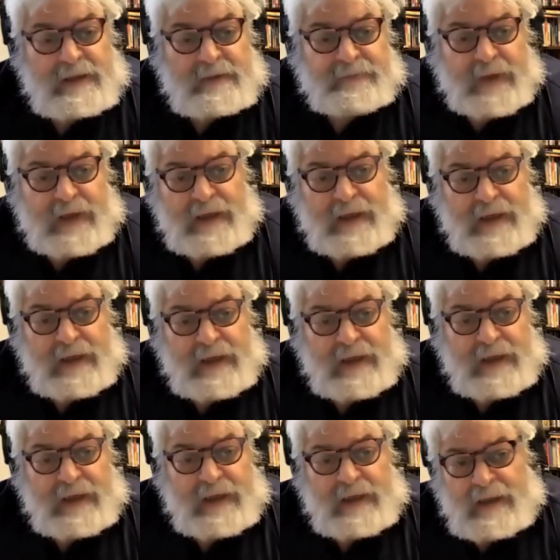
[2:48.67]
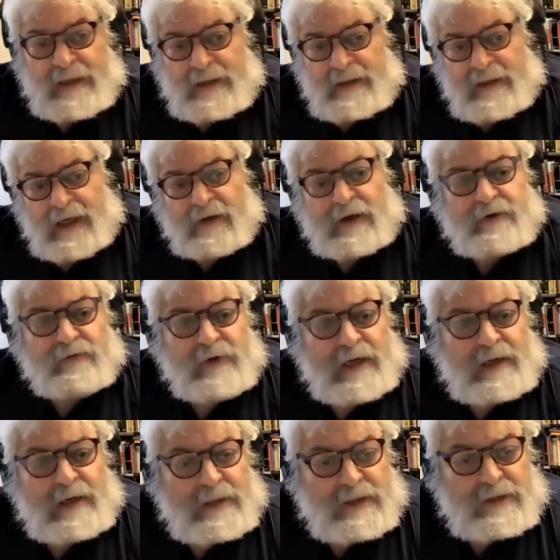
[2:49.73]
Eric
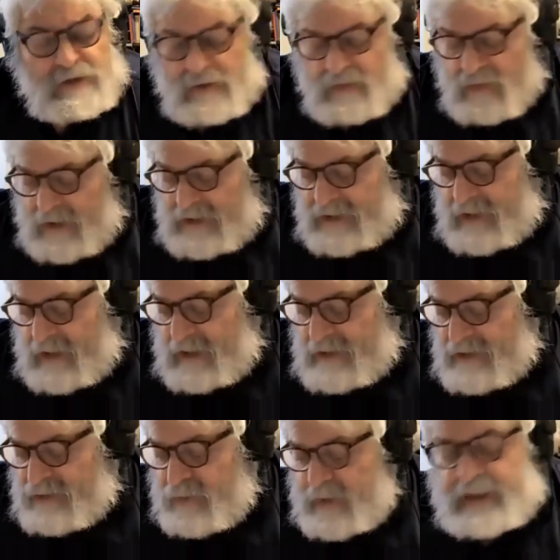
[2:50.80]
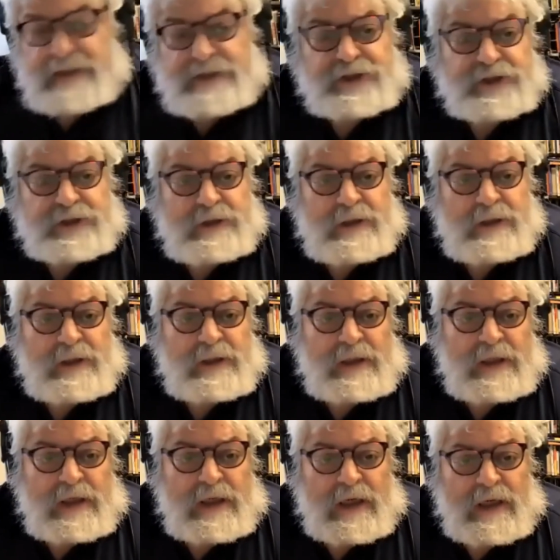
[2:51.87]
Rinman, who was a Swedish
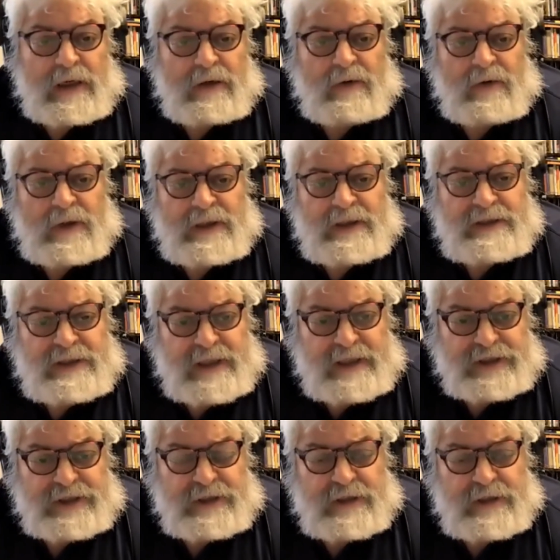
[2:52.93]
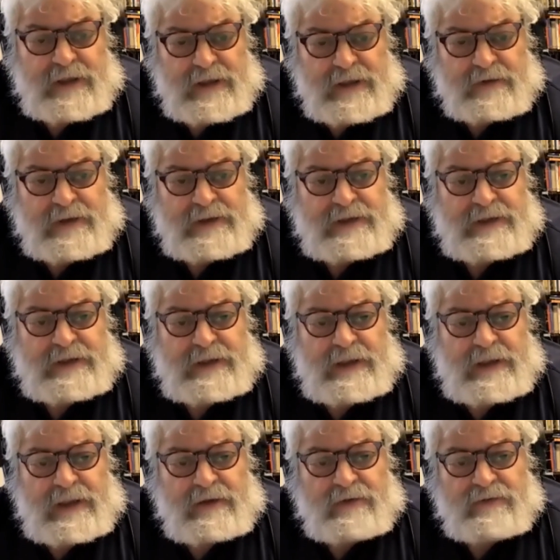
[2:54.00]
organization theorist,
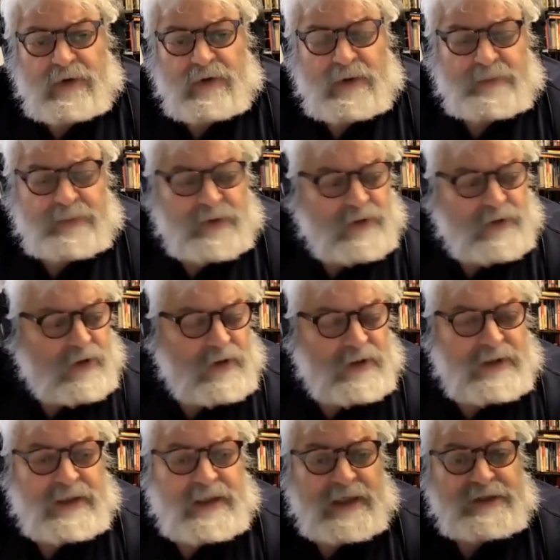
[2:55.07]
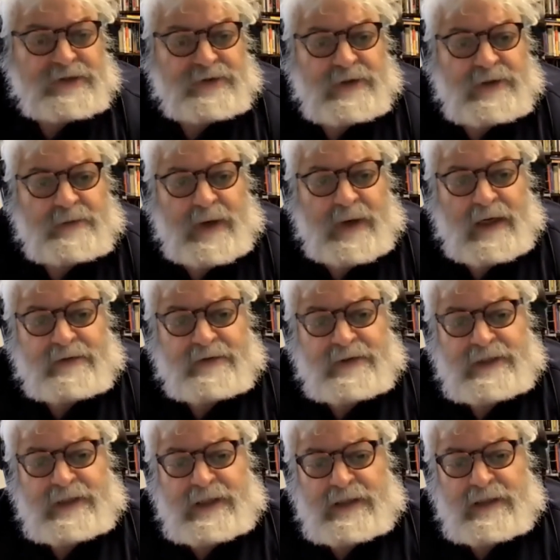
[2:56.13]
wrote a book called Industrial
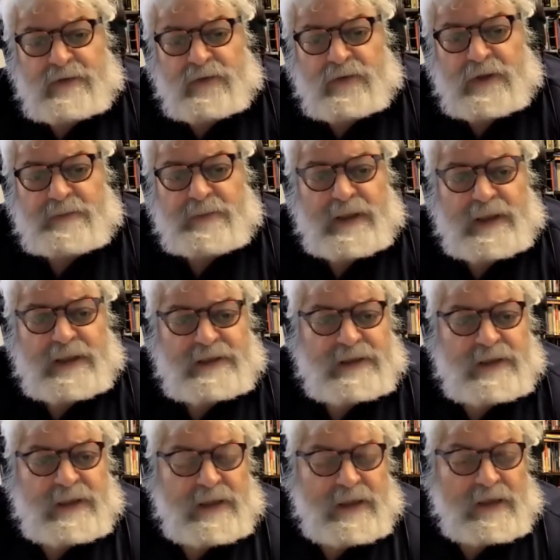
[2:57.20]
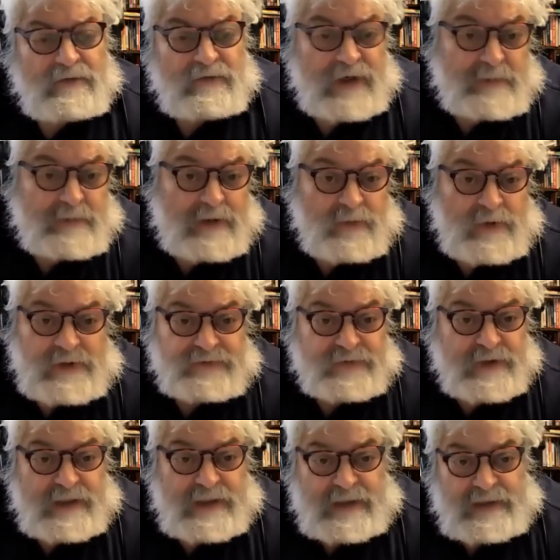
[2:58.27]
Democracy in the Workplace. Rinman was
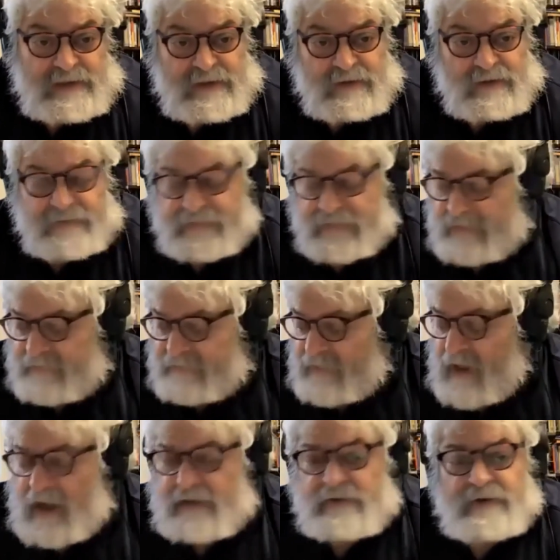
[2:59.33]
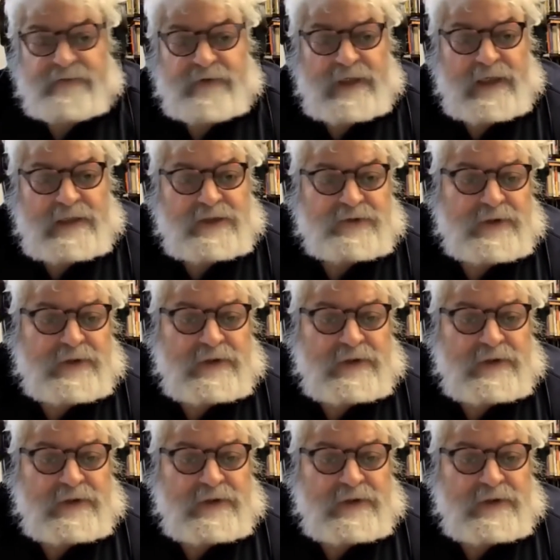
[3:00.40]
really sort of the father of industrial